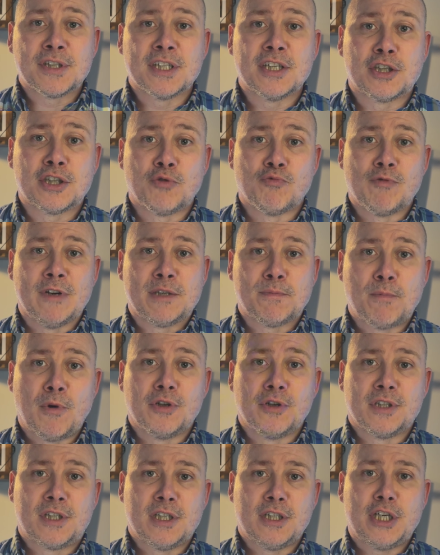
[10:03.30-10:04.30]
us to
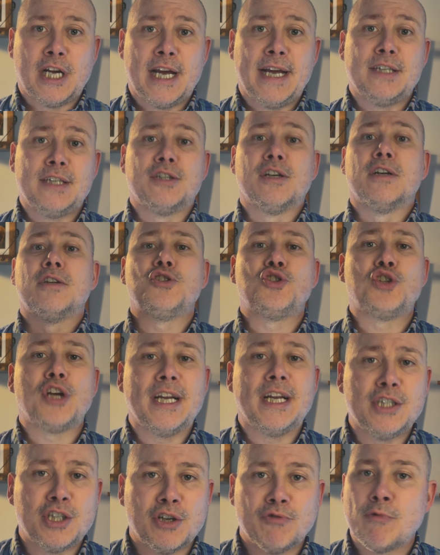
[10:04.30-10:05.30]
respond to
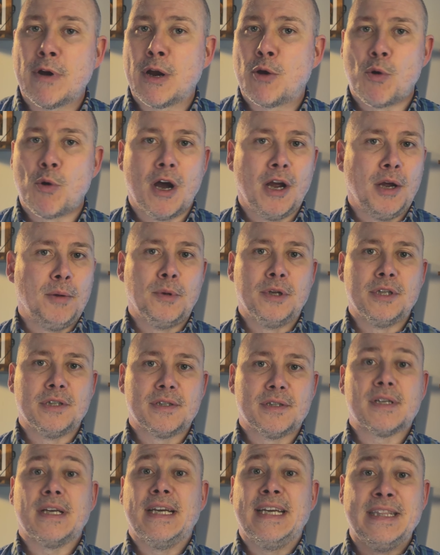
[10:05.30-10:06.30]
changing
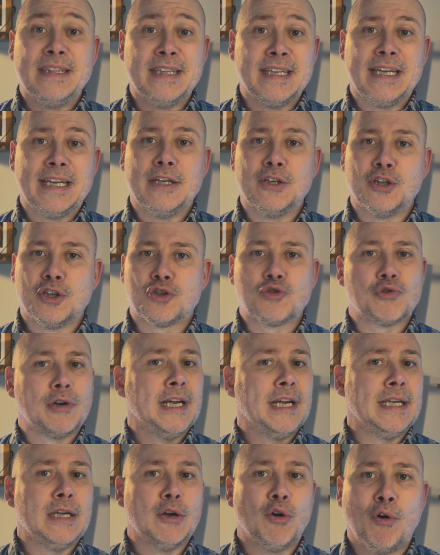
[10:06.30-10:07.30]
requirements in the
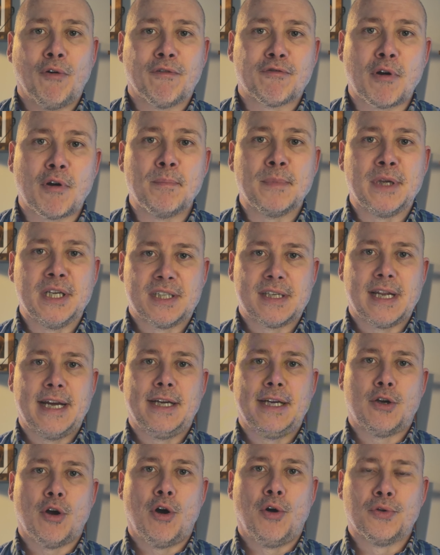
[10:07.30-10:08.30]
industry or from your
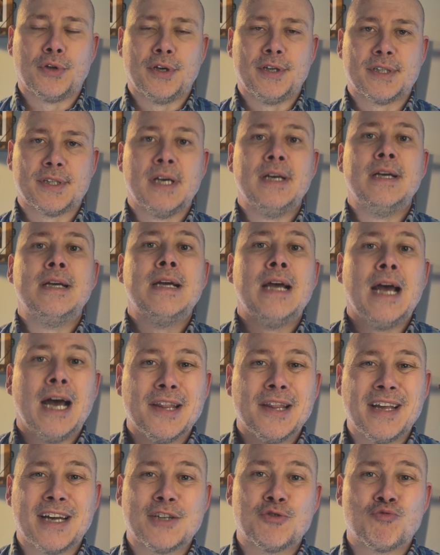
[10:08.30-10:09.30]
stakeholders,
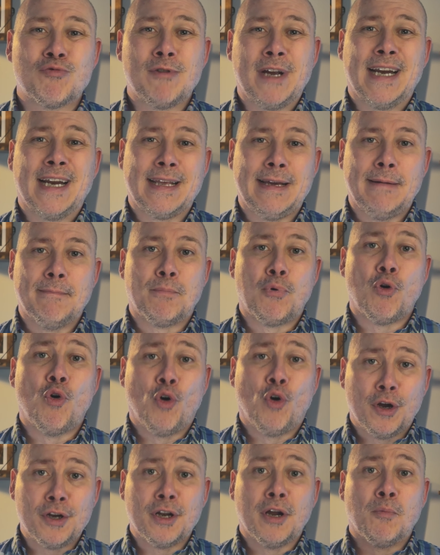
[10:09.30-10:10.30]
and that's really
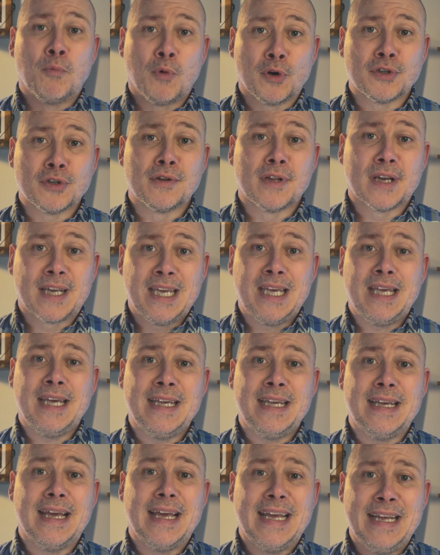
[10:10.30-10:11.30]
important and one of the
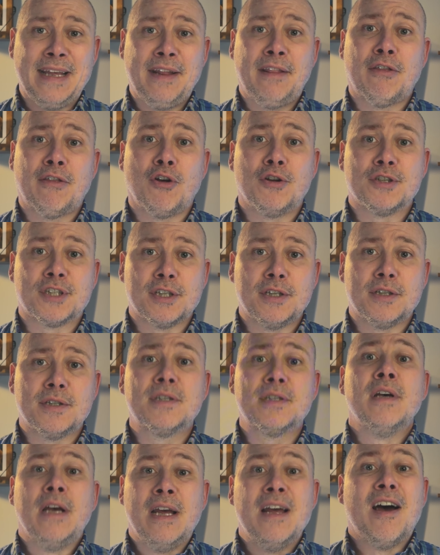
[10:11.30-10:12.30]
key
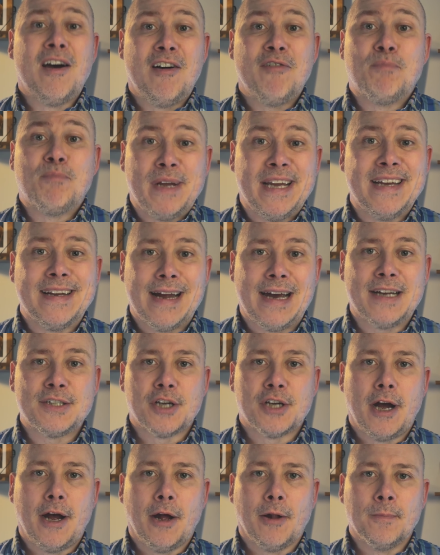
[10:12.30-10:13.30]
ethoses of being
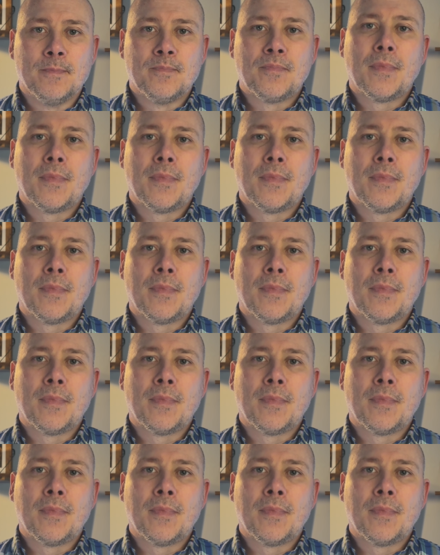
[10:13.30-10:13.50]
agile,